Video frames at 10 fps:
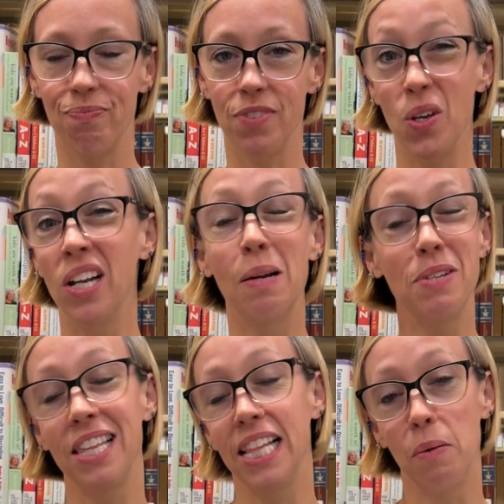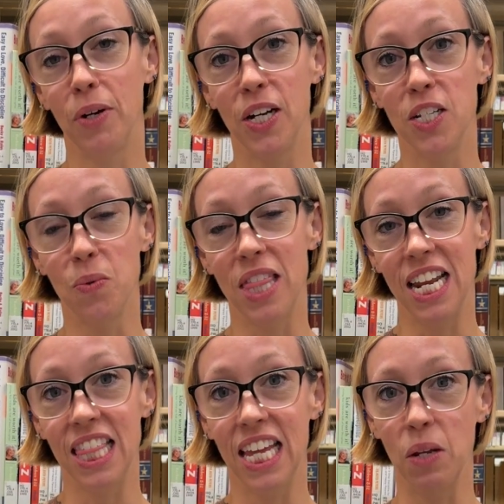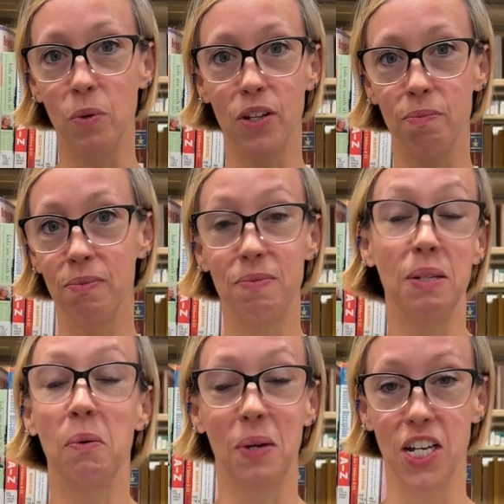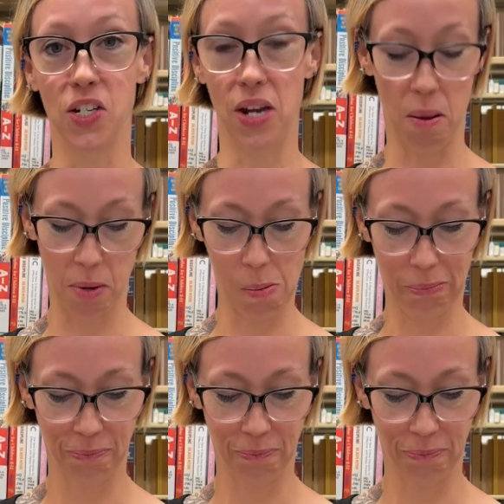You can come to the librarians with anything and we'll see what we can do to help you.